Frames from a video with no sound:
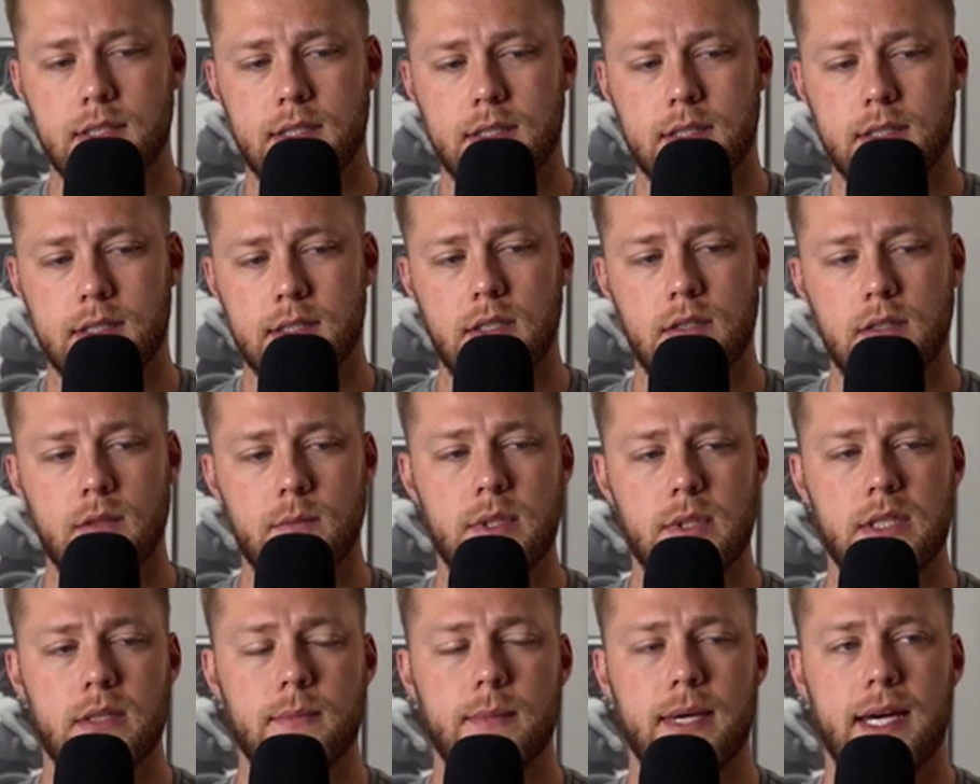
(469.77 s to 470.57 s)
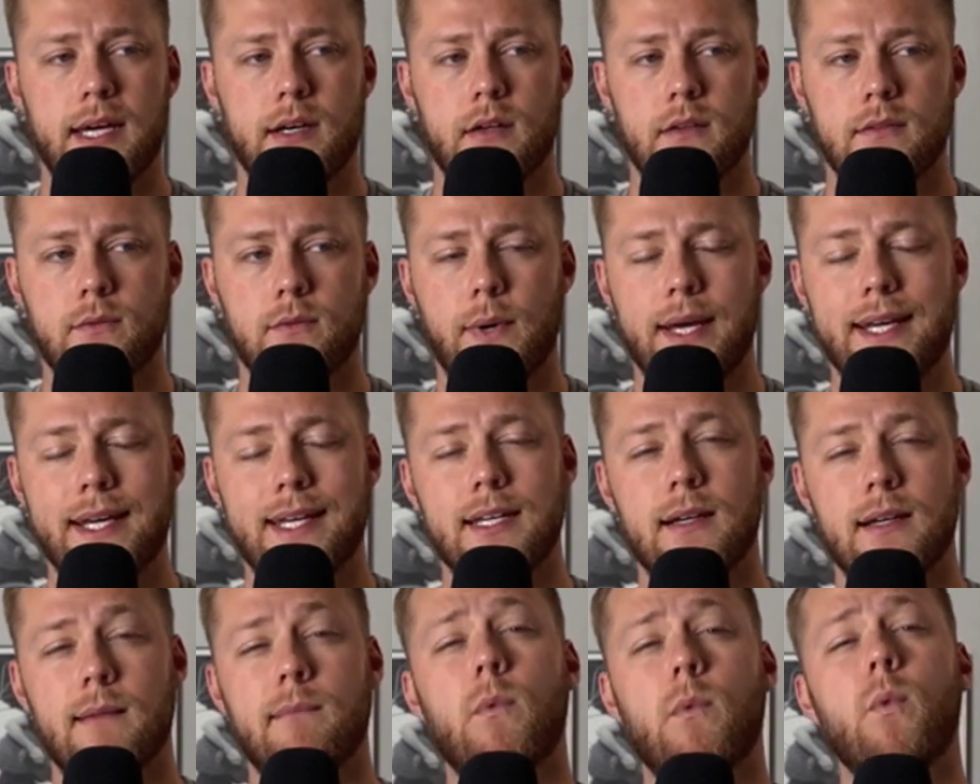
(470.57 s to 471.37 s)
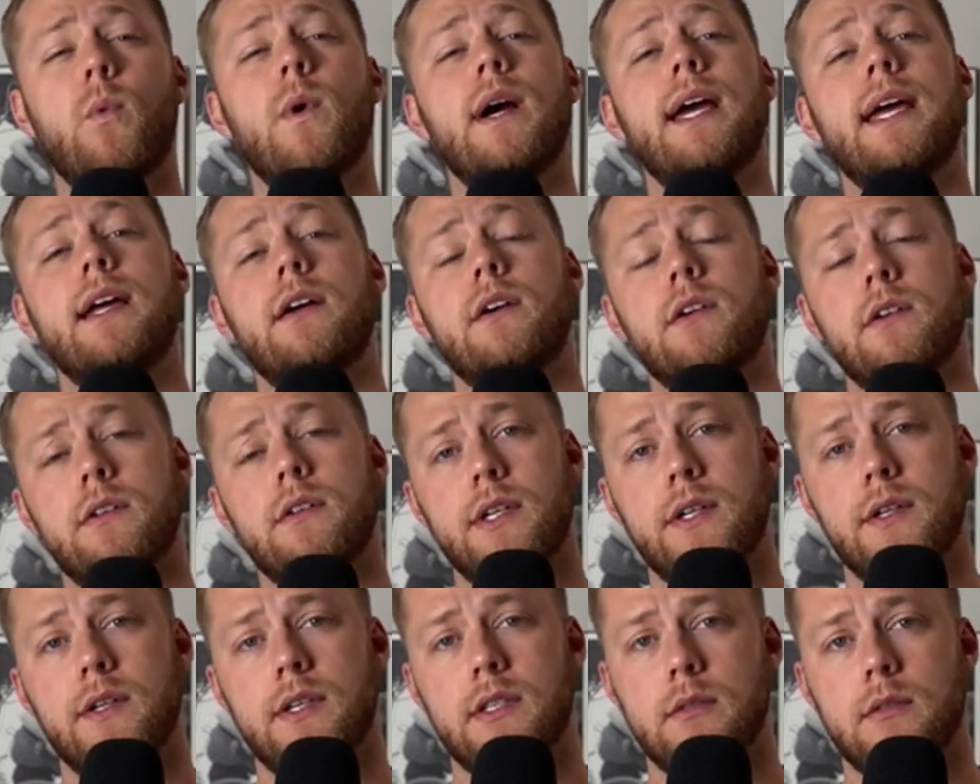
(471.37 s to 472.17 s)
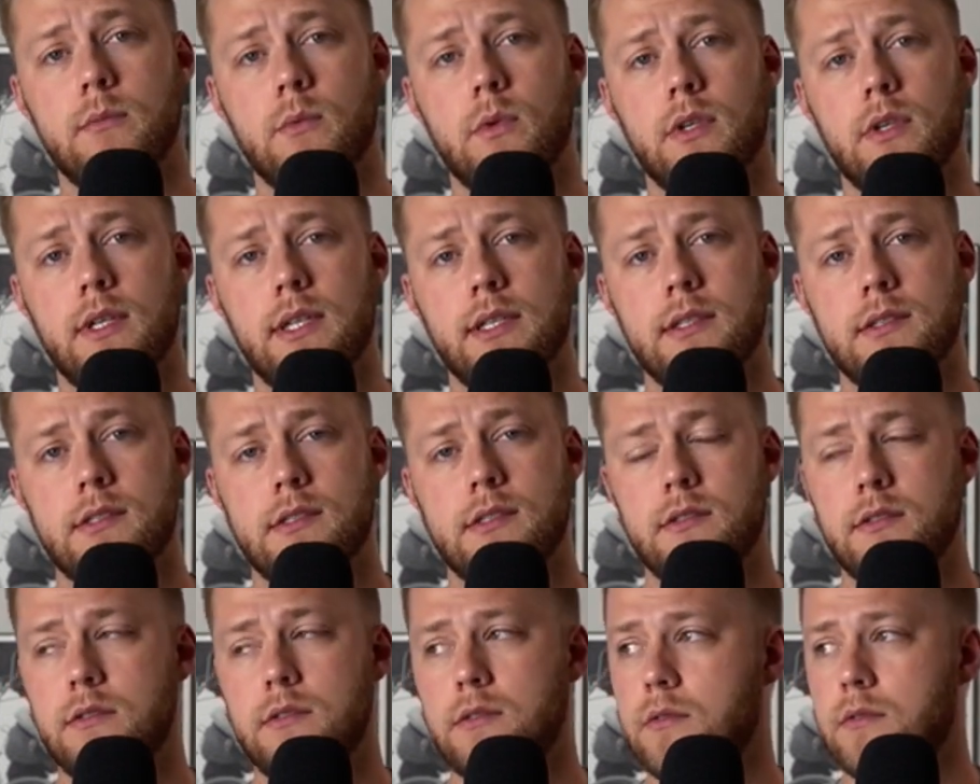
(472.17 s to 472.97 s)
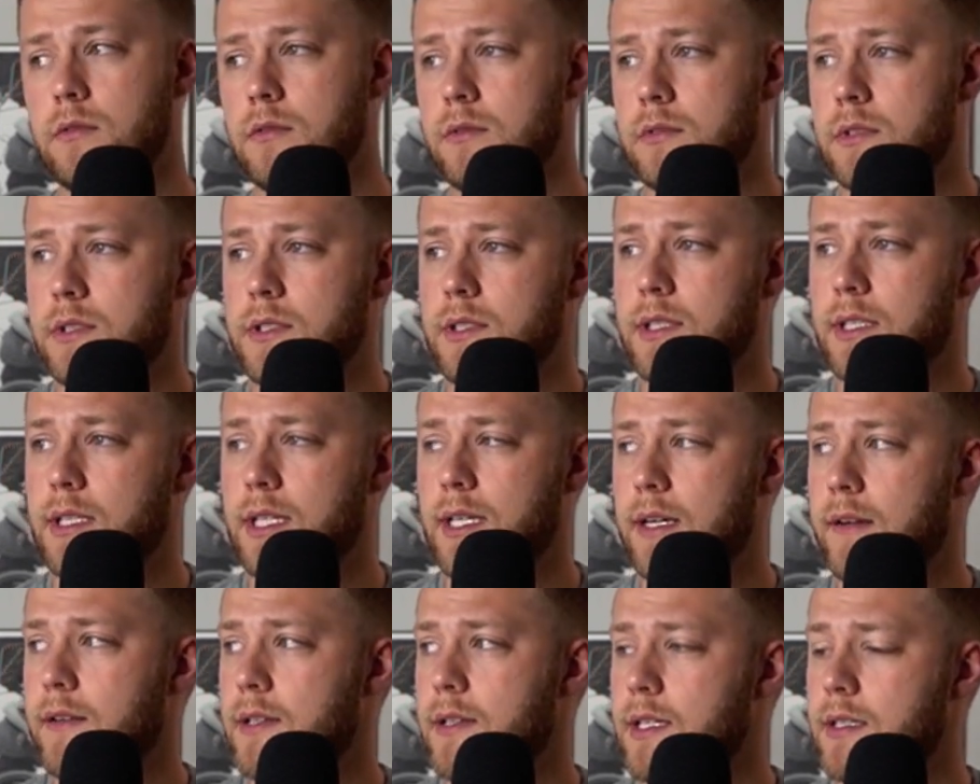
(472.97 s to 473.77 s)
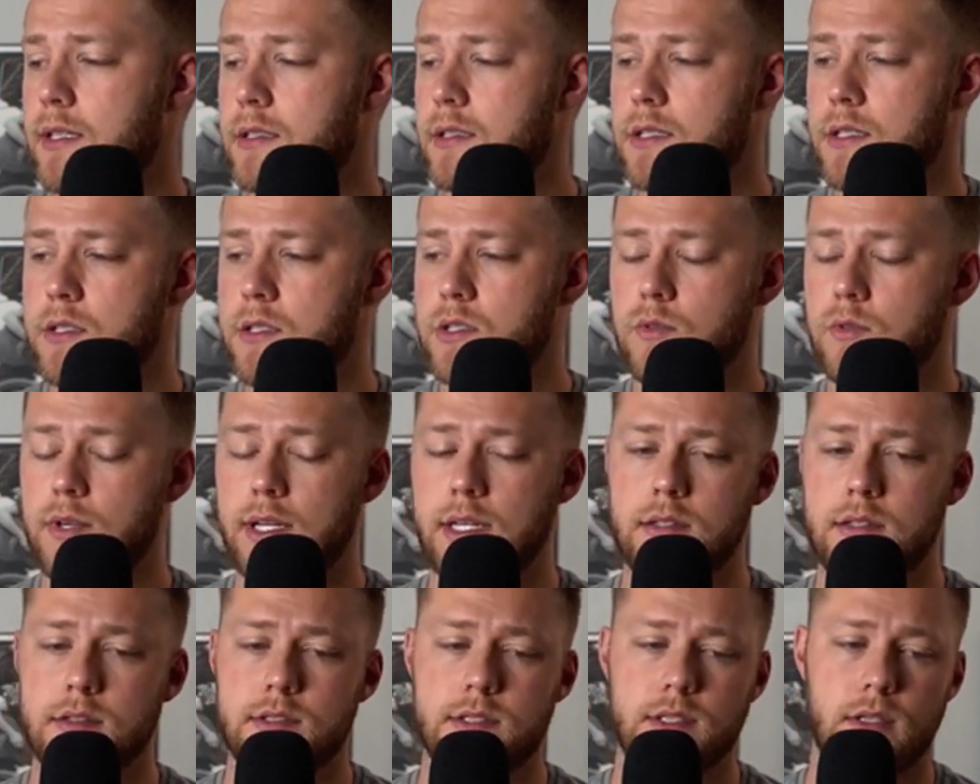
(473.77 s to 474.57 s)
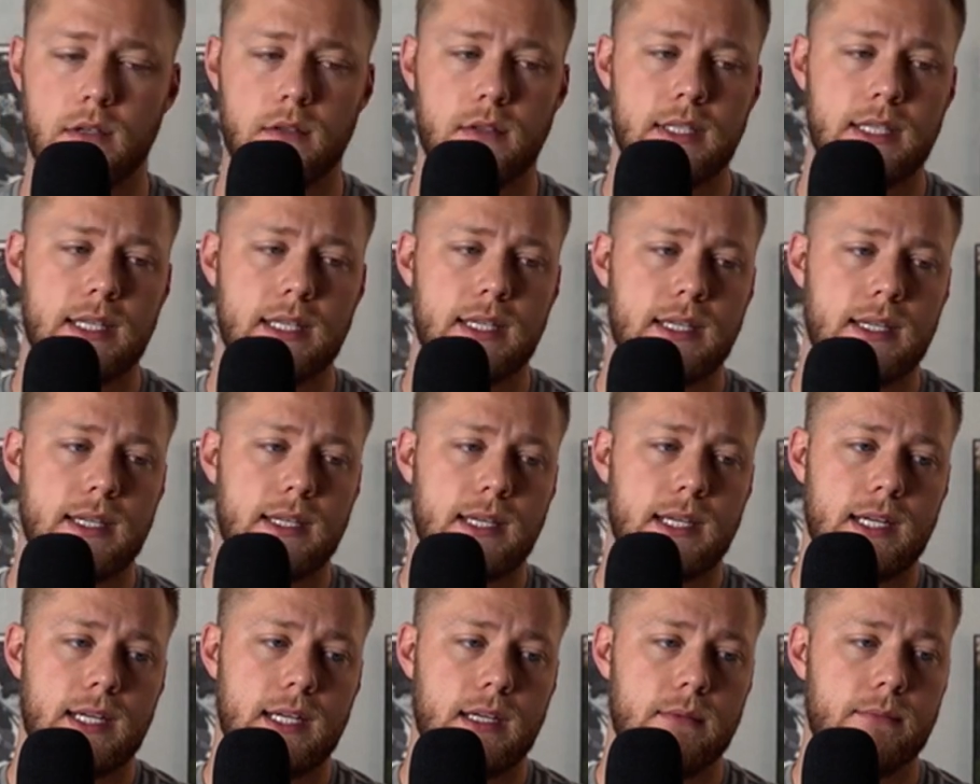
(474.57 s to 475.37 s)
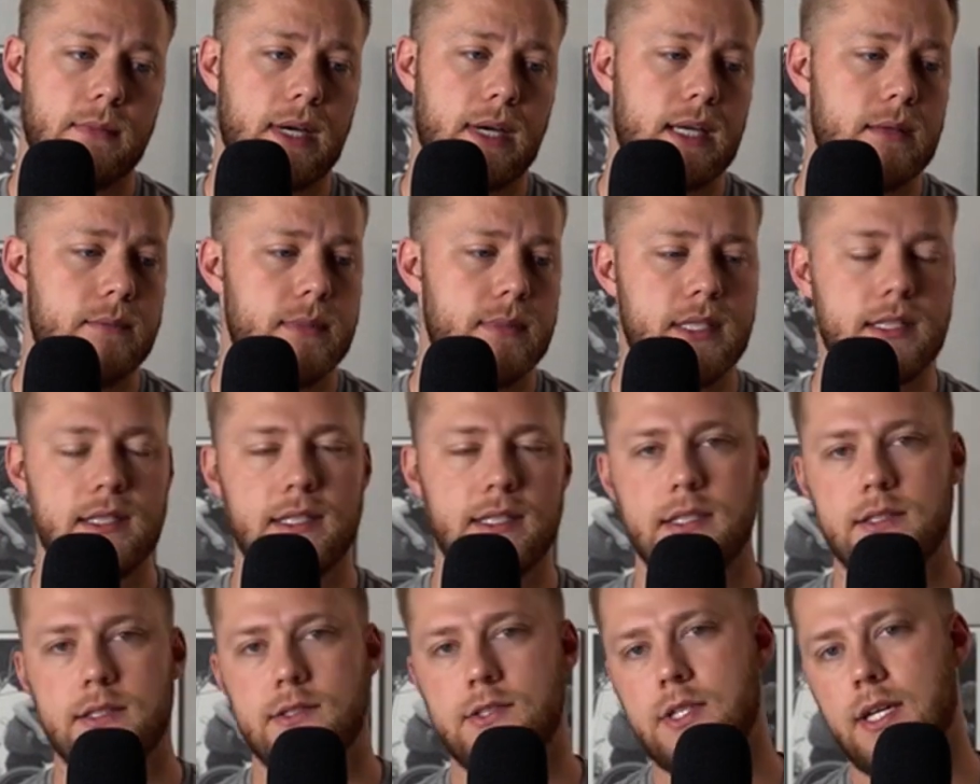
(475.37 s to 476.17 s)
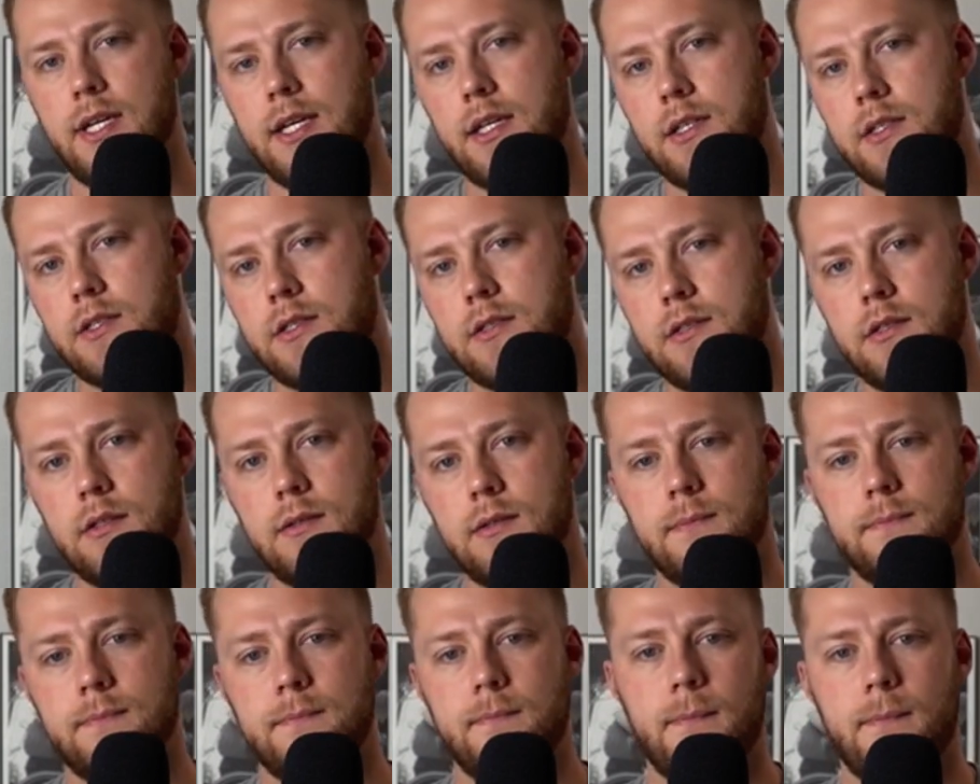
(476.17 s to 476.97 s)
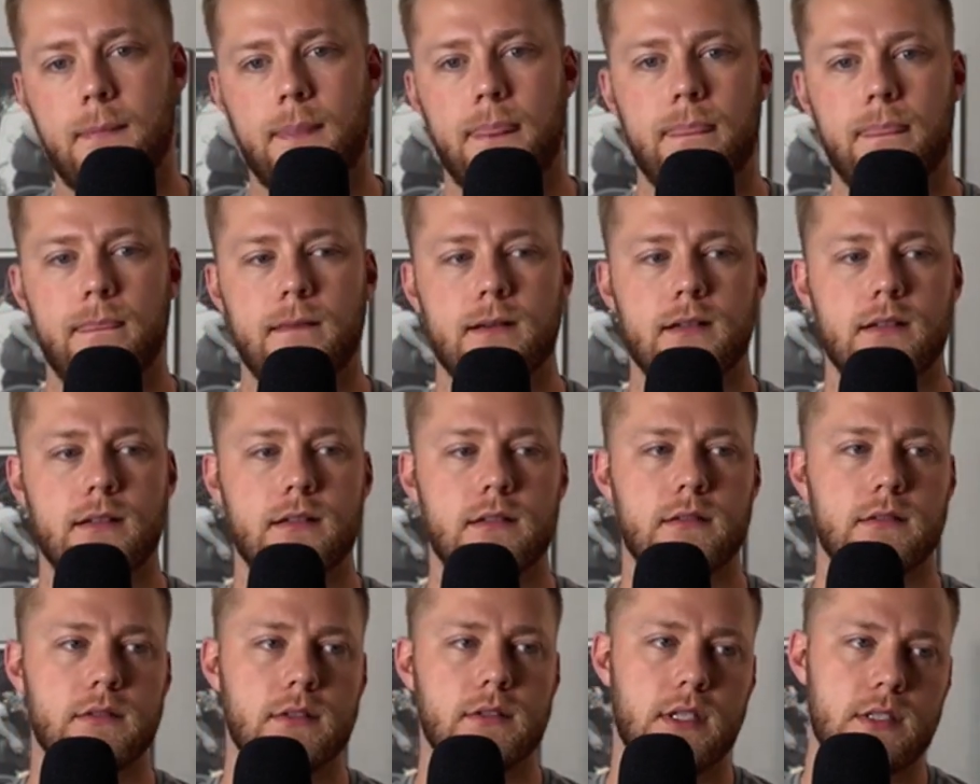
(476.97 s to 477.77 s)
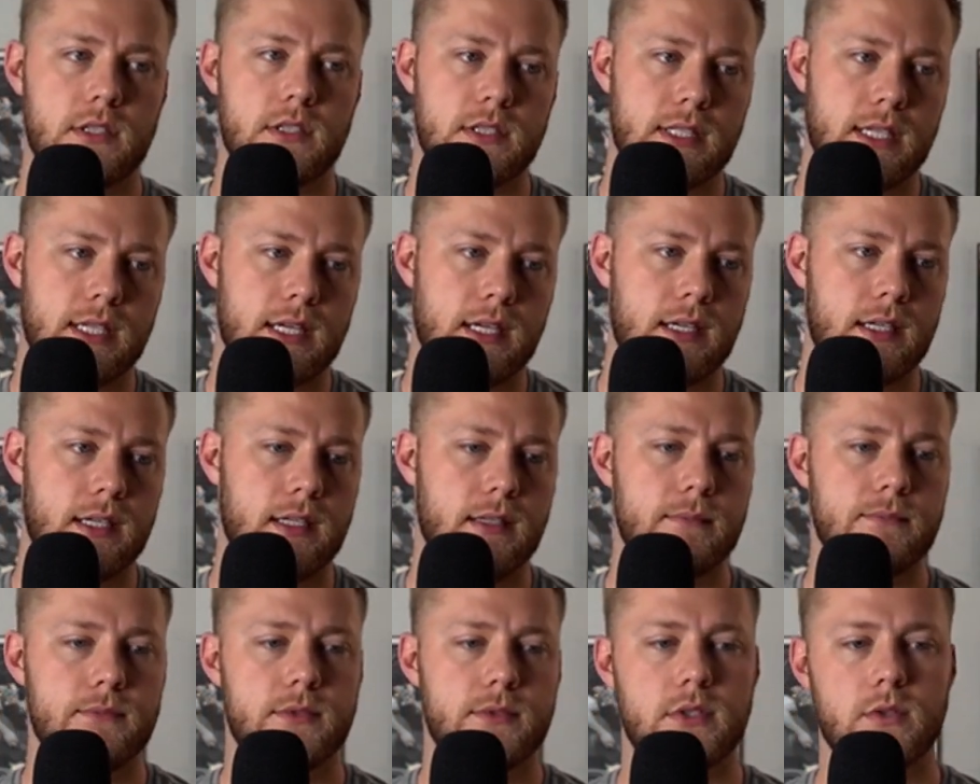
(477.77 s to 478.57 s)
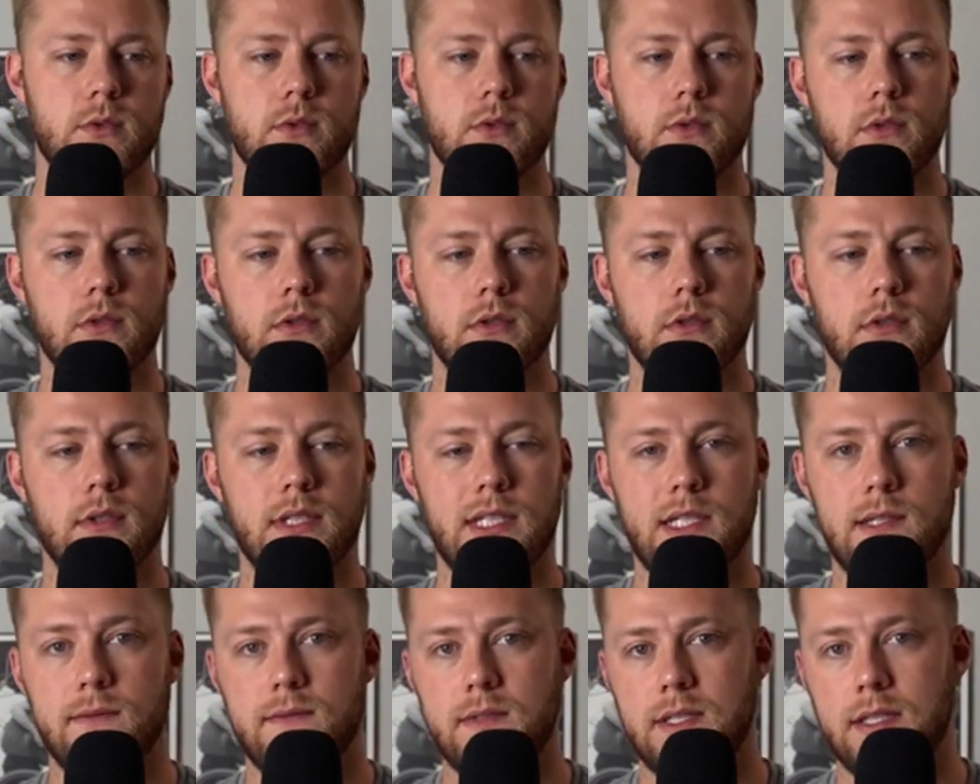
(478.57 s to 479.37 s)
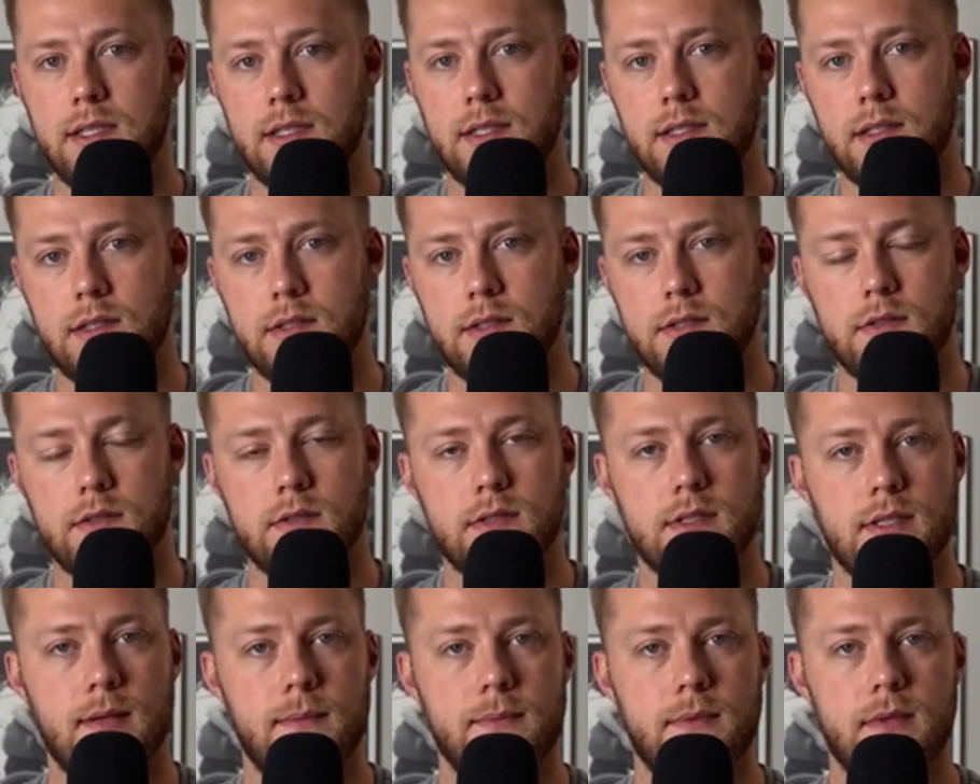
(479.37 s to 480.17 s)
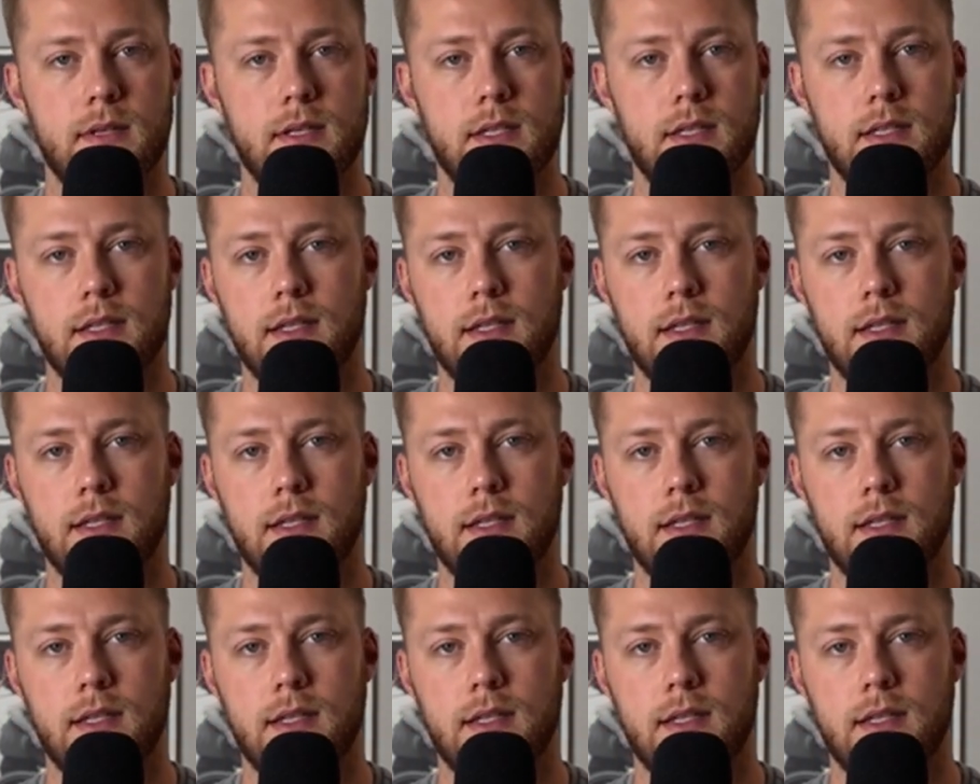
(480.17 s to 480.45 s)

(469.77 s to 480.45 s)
going to be a matter of waking up way earlier in the mornings to get everything situated. So it might be these change to lunchtimes or evenings or something.